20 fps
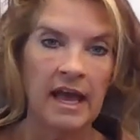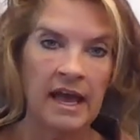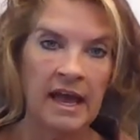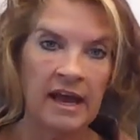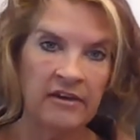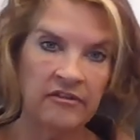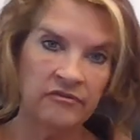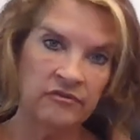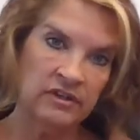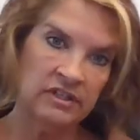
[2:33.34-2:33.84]

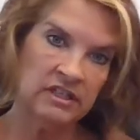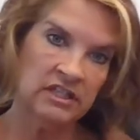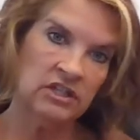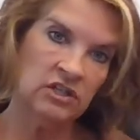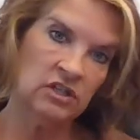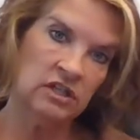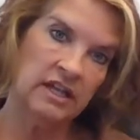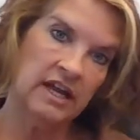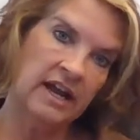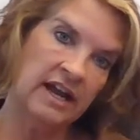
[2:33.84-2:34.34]
Every
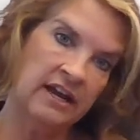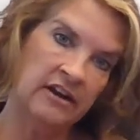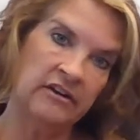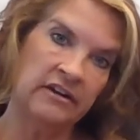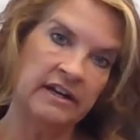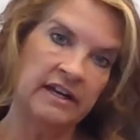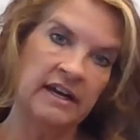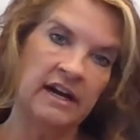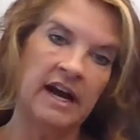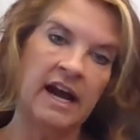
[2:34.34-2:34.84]
little
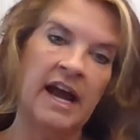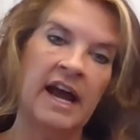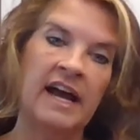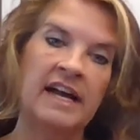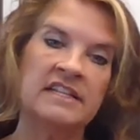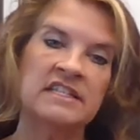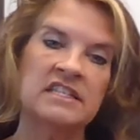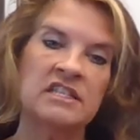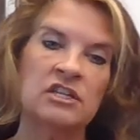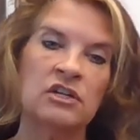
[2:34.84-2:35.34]
area
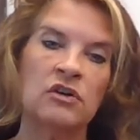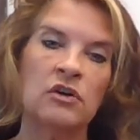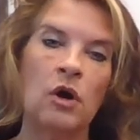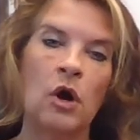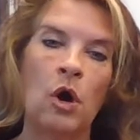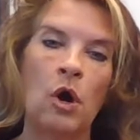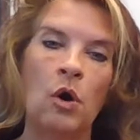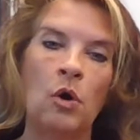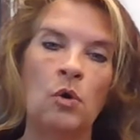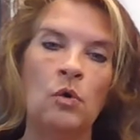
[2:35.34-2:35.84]
has their
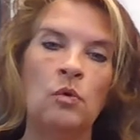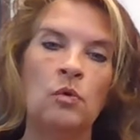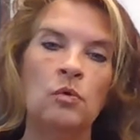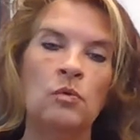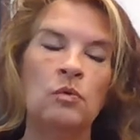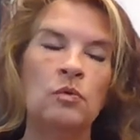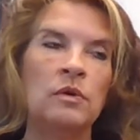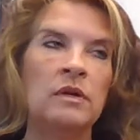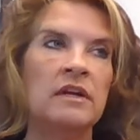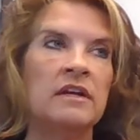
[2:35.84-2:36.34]

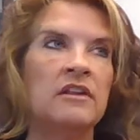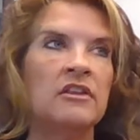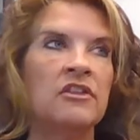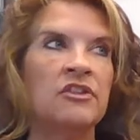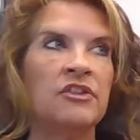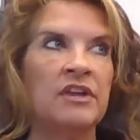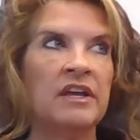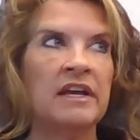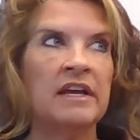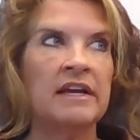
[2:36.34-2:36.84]
own
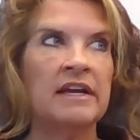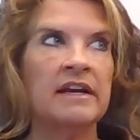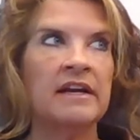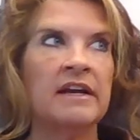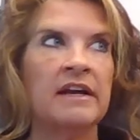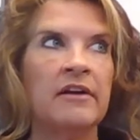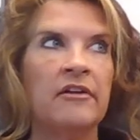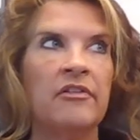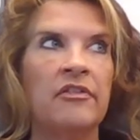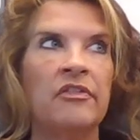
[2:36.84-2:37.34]

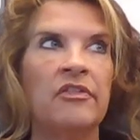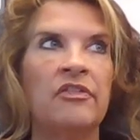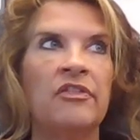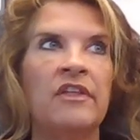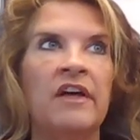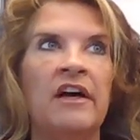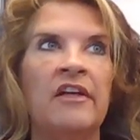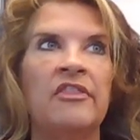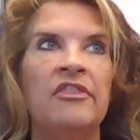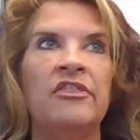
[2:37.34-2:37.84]
thing
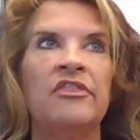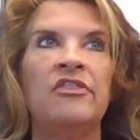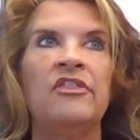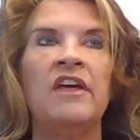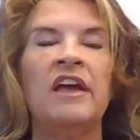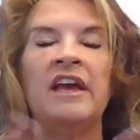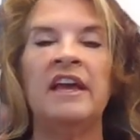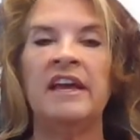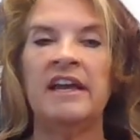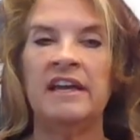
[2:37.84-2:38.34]
that
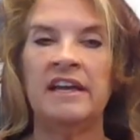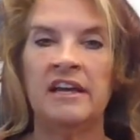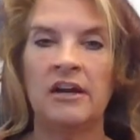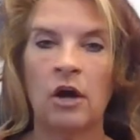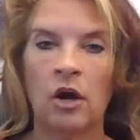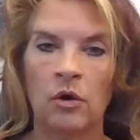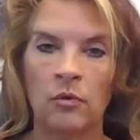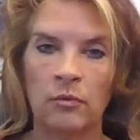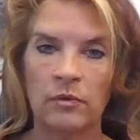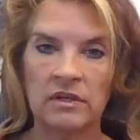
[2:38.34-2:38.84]
they
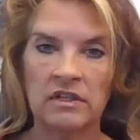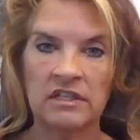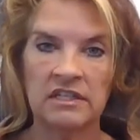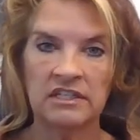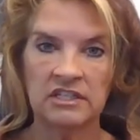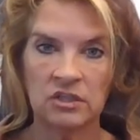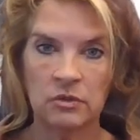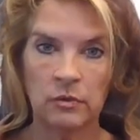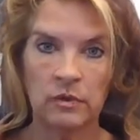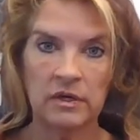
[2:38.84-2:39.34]
are
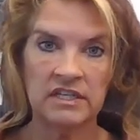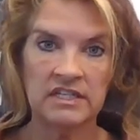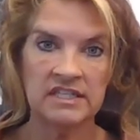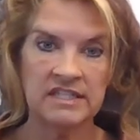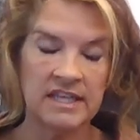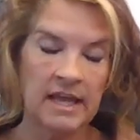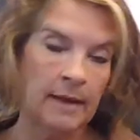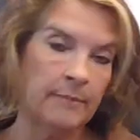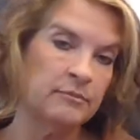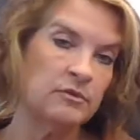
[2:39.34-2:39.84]
willing to
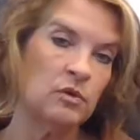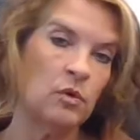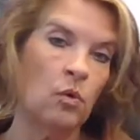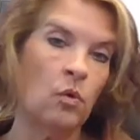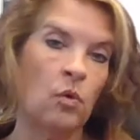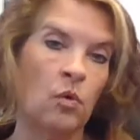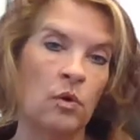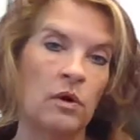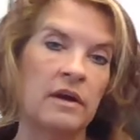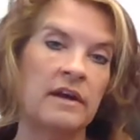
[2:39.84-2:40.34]
accept
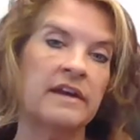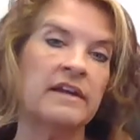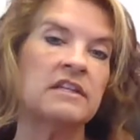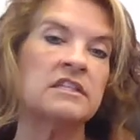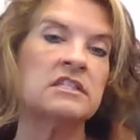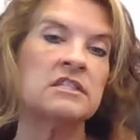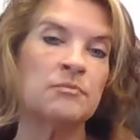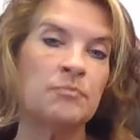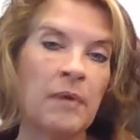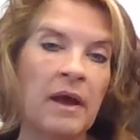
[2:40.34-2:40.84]
or
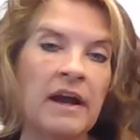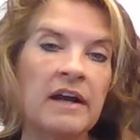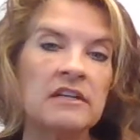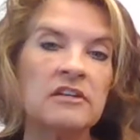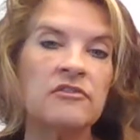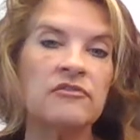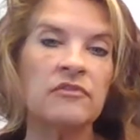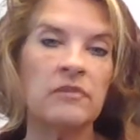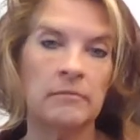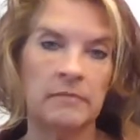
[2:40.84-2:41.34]

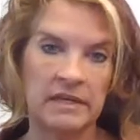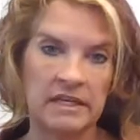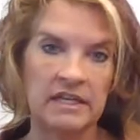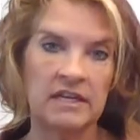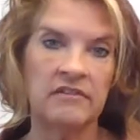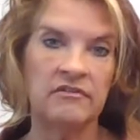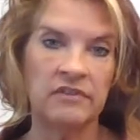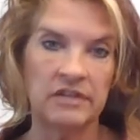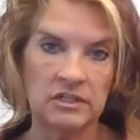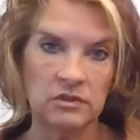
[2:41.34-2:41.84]
expect from
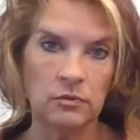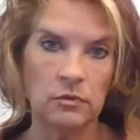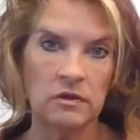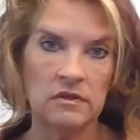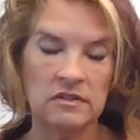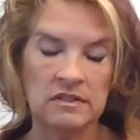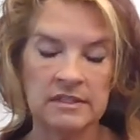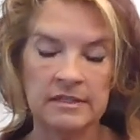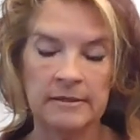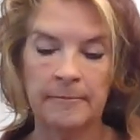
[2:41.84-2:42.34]

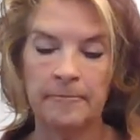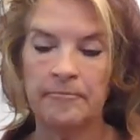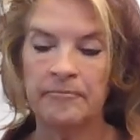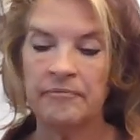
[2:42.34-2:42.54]
individuals.